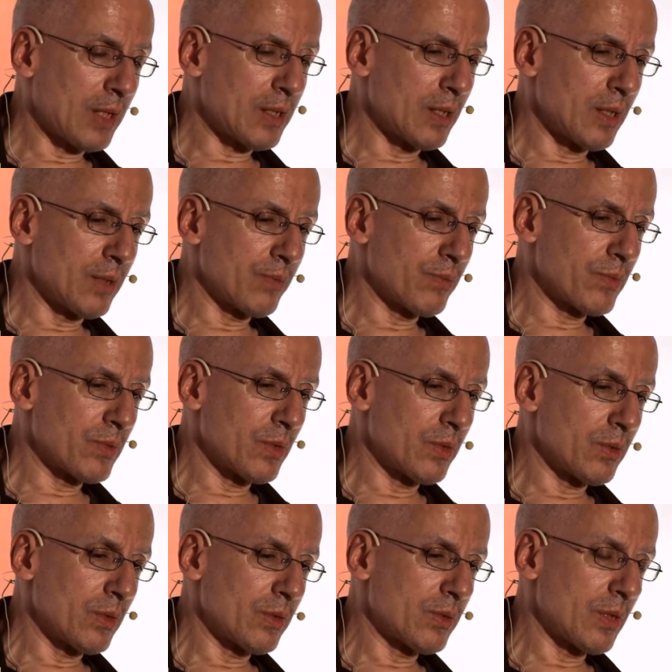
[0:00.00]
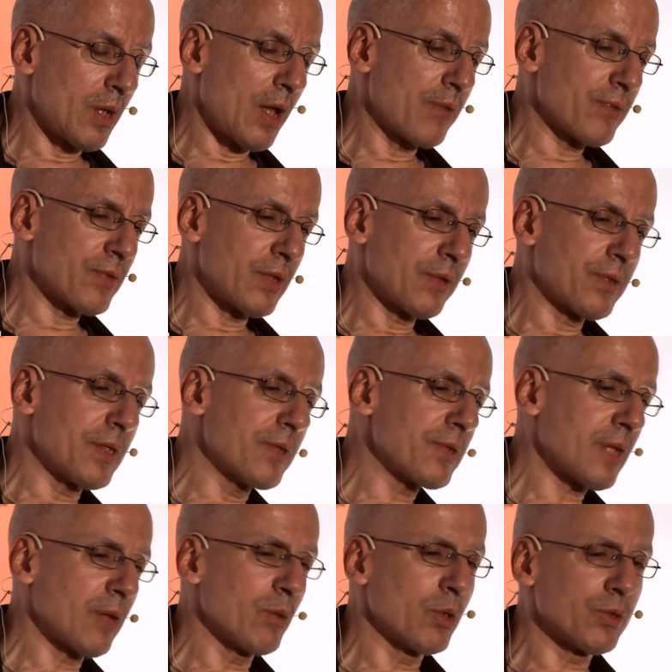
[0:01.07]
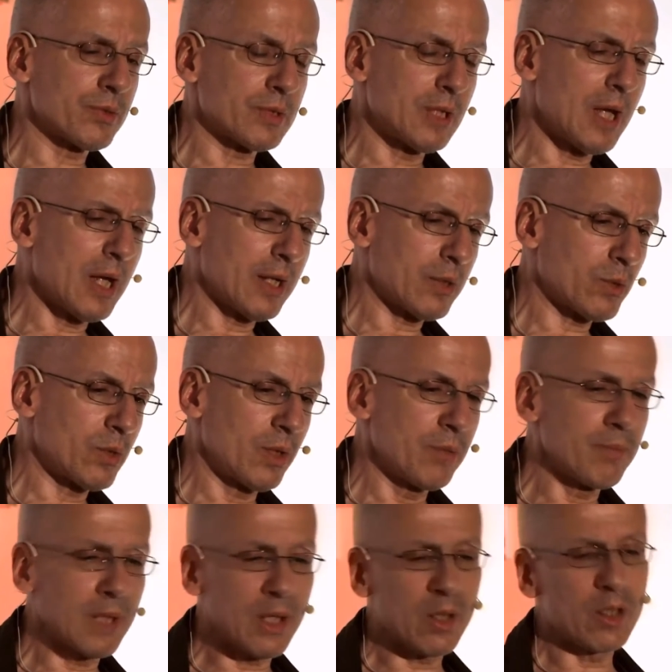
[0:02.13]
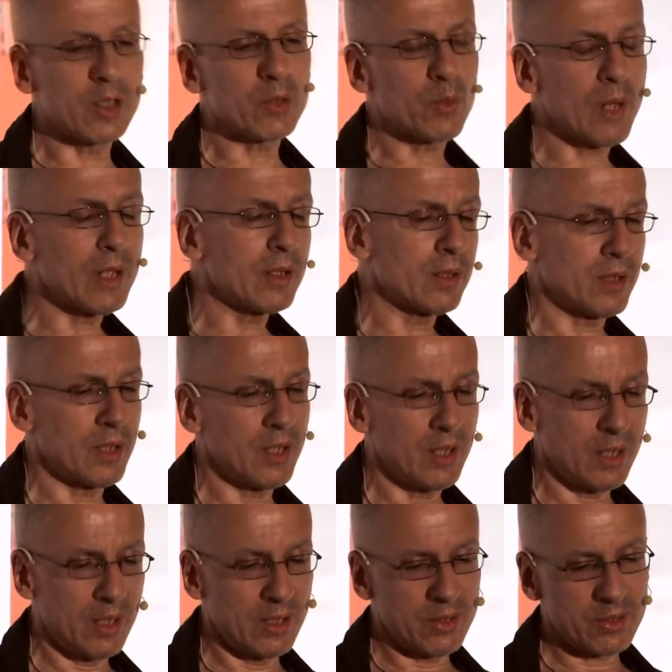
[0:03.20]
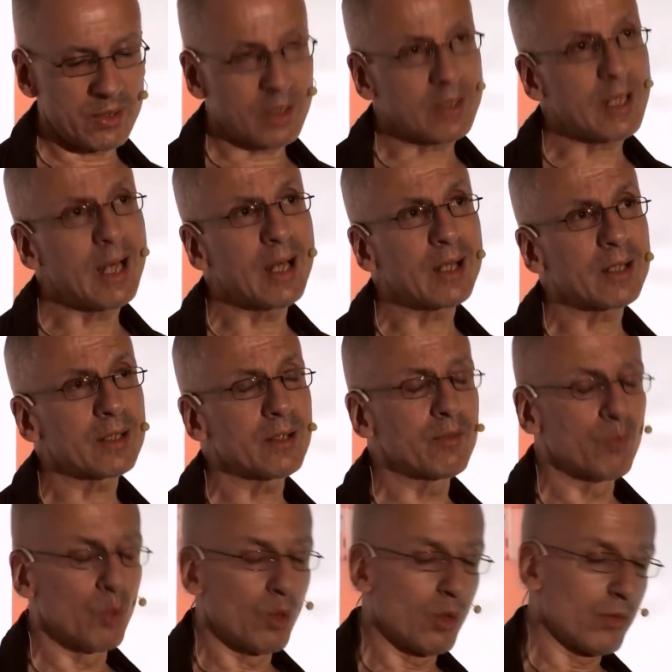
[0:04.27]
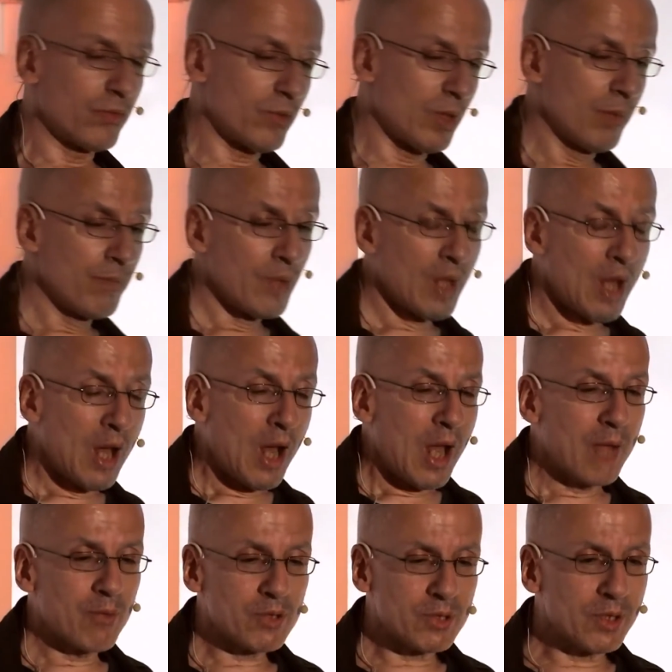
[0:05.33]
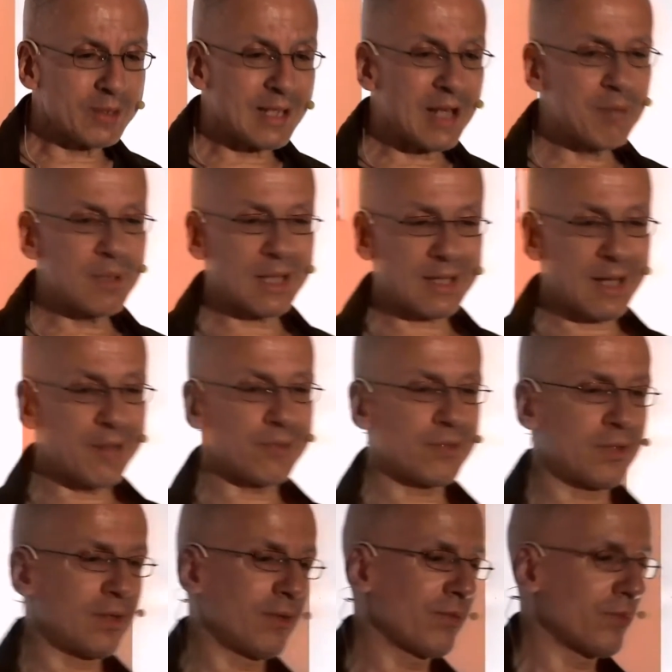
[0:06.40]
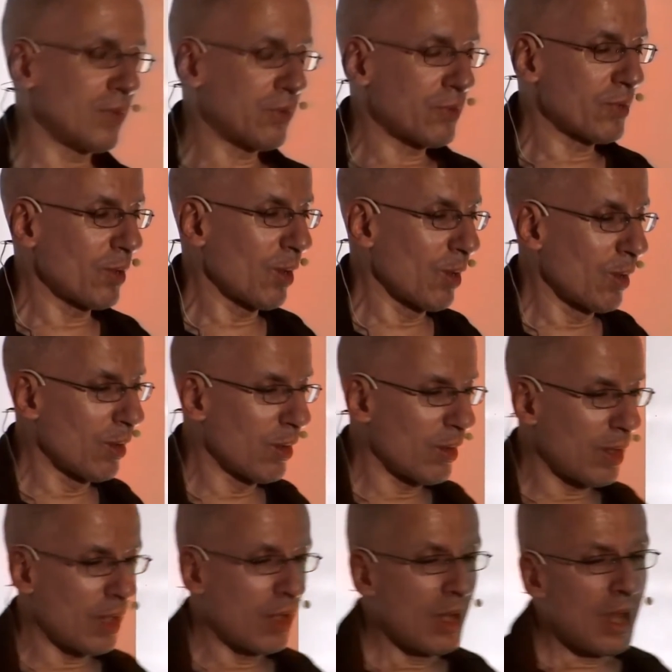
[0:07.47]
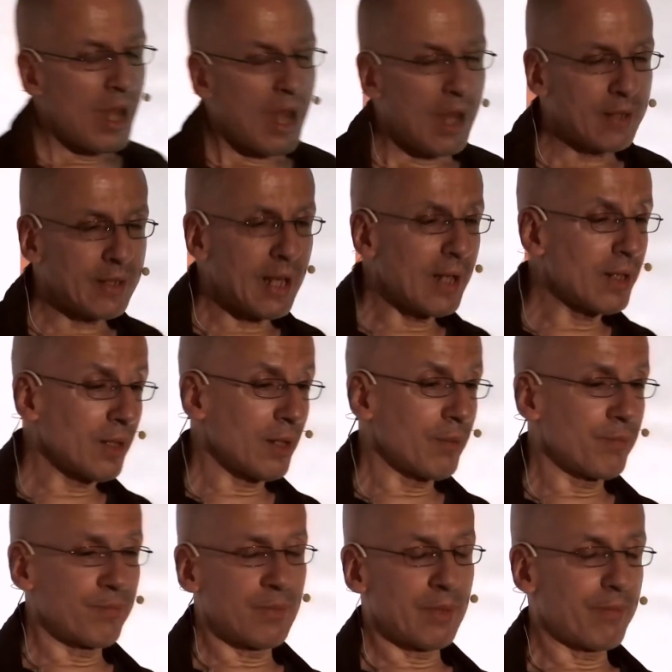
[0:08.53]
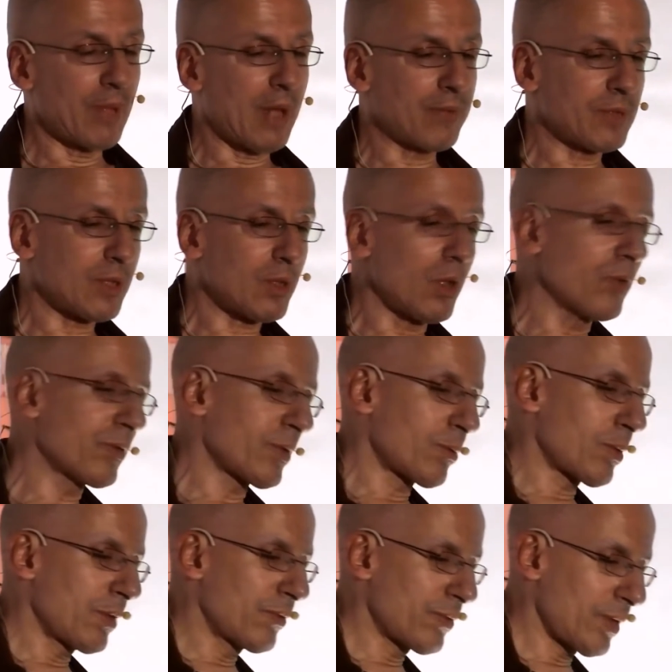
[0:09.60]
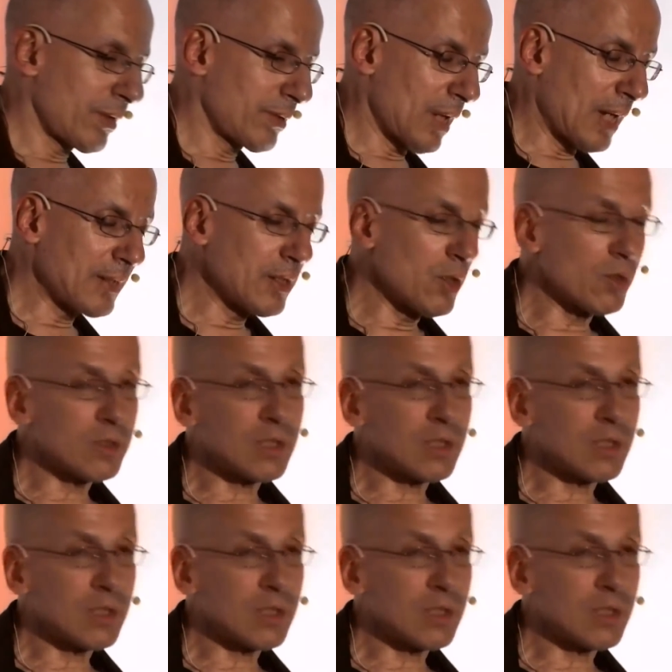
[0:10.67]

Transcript: it, it, since I was like in my early 20s, the targeting was, uh, it was not terribly aggressive, so, and then uh, as a consequence, I, I, did